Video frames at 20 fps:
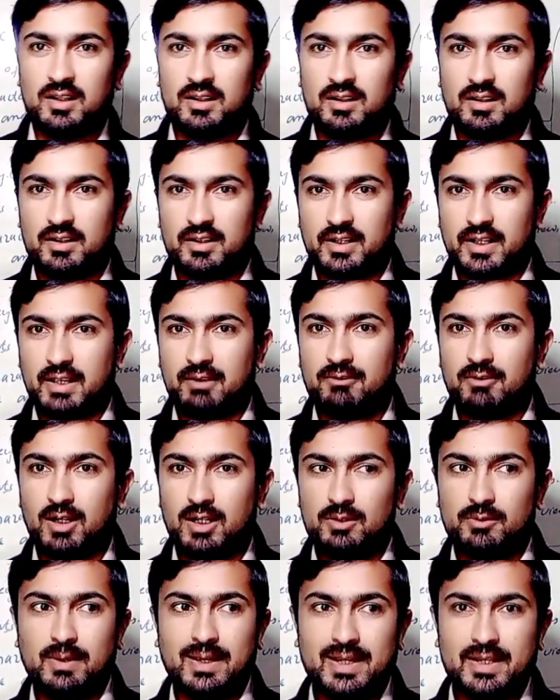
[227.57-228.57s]

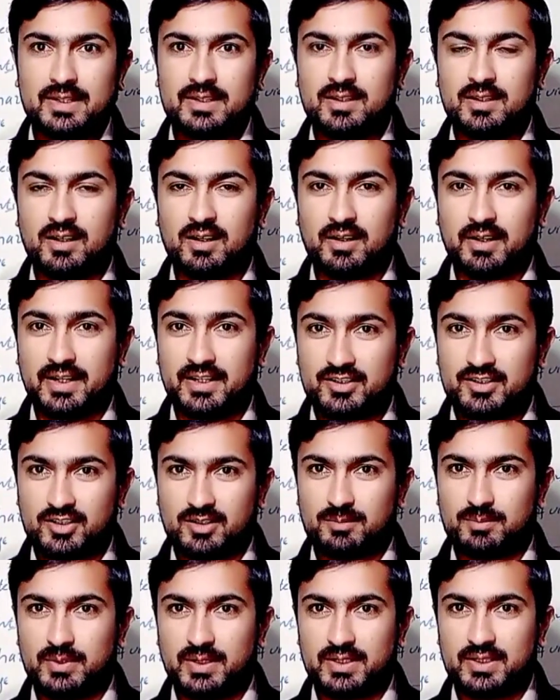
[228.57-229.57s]
evaluate or
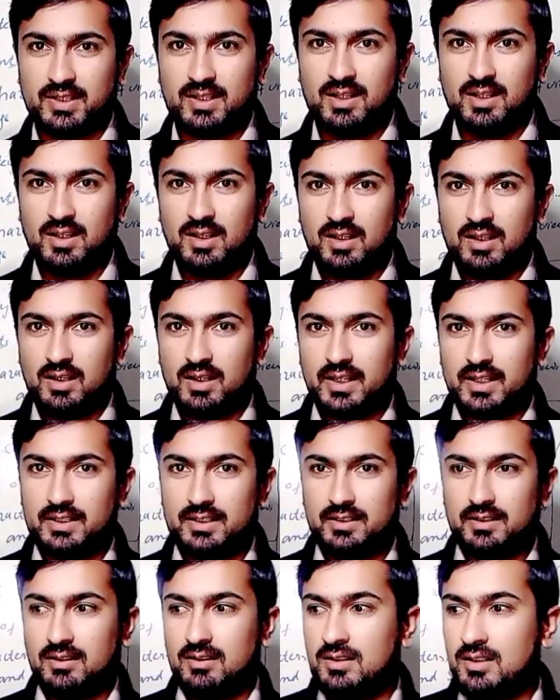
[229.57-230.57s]
interpret in
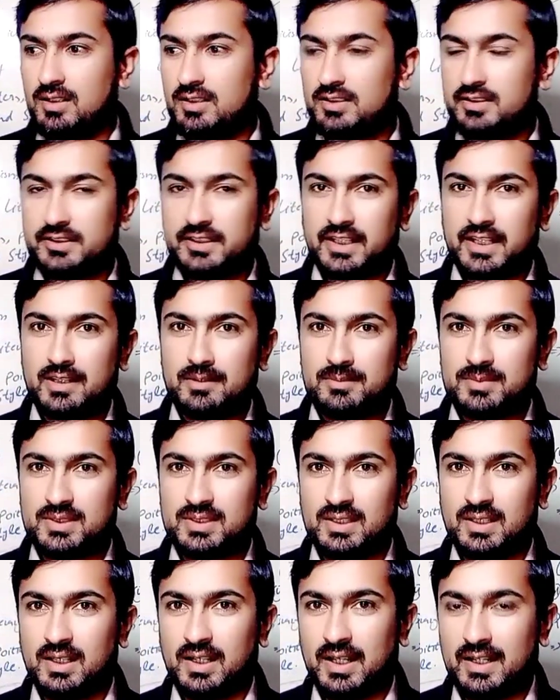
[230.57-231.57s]
the
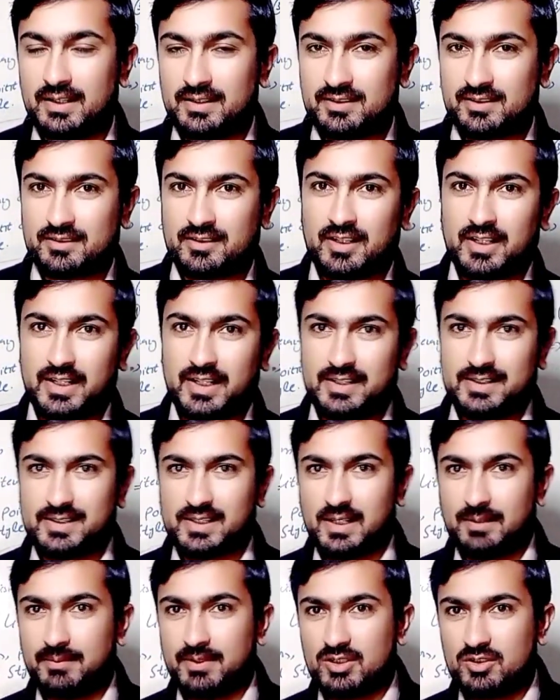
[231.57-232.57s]
themes and the styles
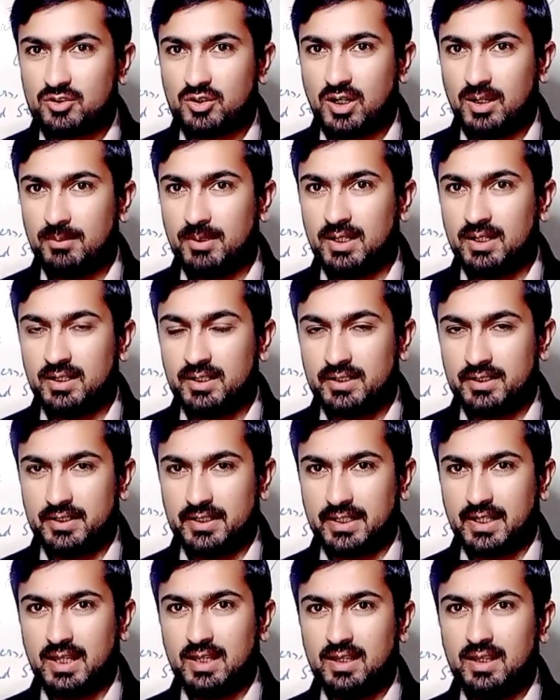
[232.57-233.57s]
of a drama,
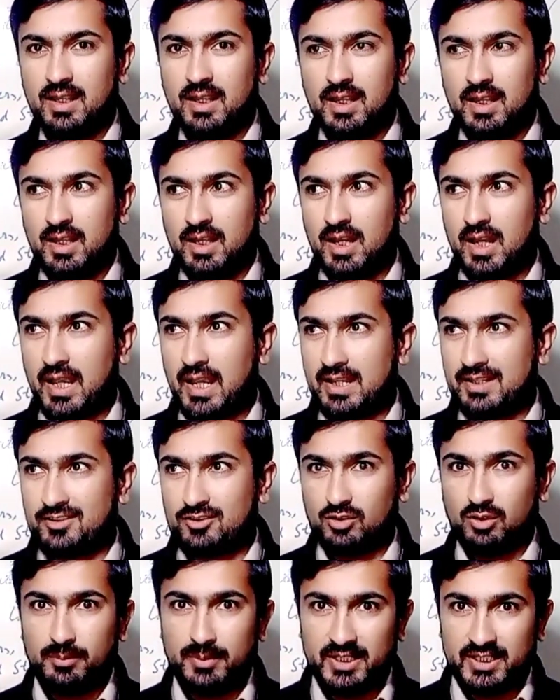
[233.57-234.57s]
okay, and
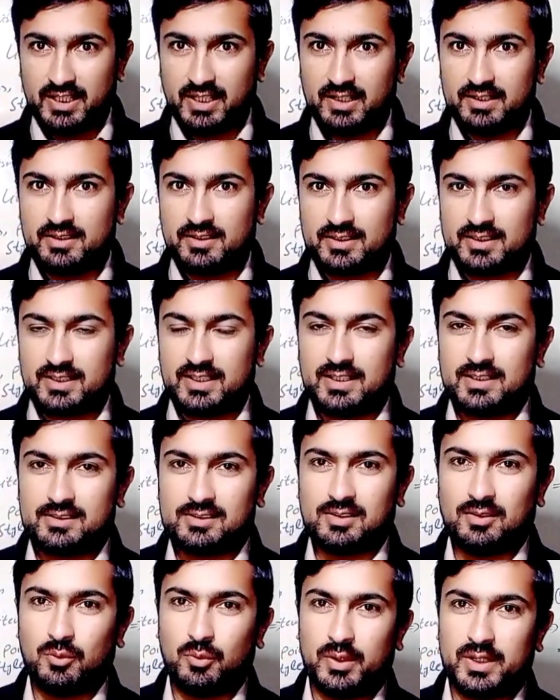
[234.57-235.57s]
so many other
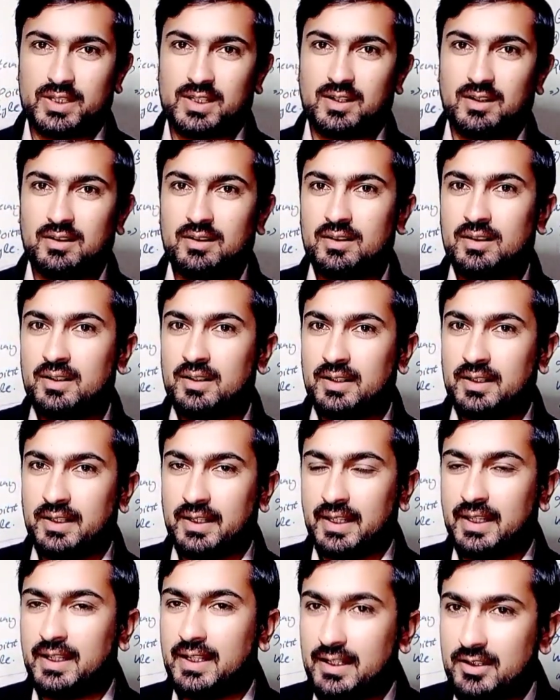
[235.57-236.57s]
things which are
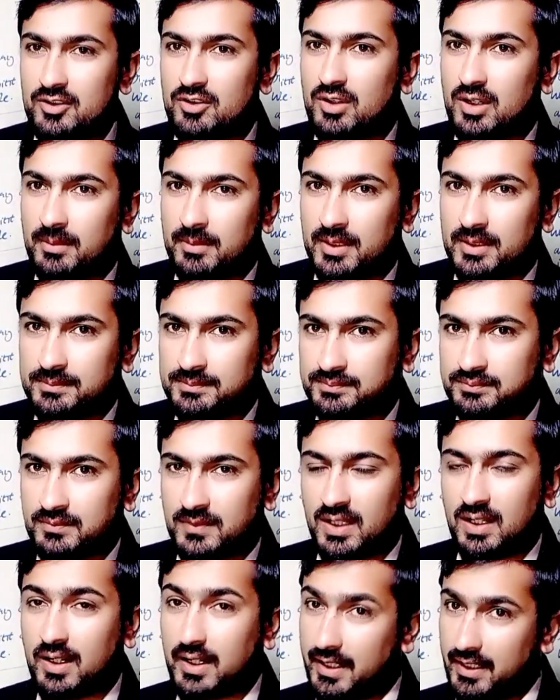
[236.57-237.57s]
in a drama
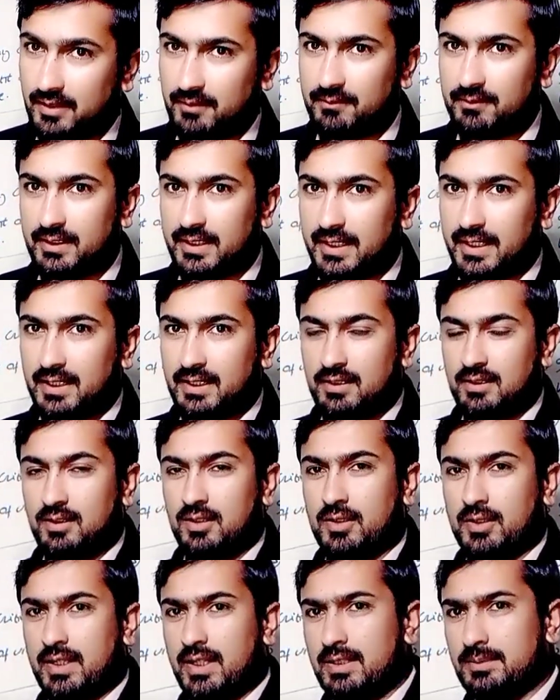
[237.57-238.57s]
or in a play,
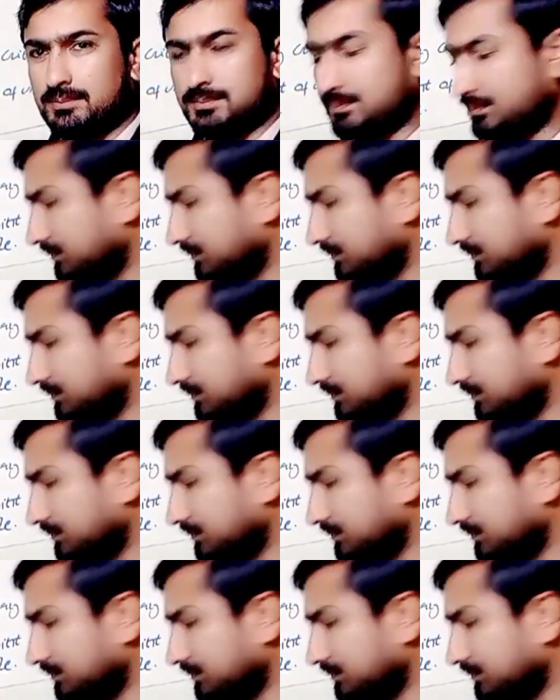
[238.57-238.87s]
okay.